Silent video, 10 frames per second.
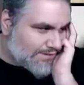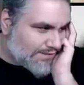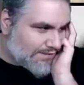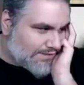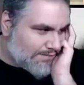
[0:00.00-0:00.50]

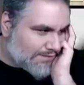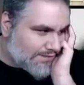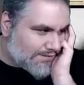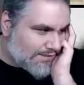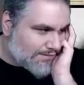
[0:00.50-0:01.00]
Worry,
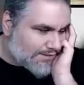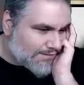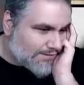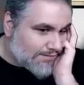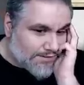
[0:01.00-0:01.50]
worry,
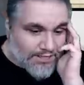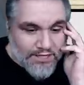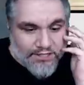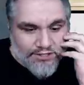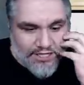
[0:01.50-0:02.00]
worry.
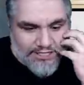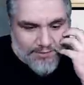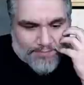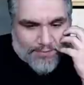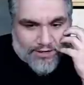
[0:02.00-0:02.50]
Josh,
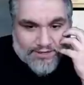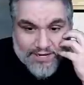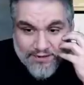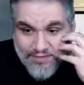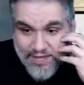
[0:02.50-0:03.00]
let me mark
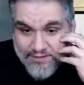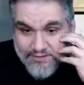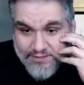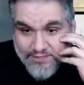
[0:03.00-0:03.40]
down that,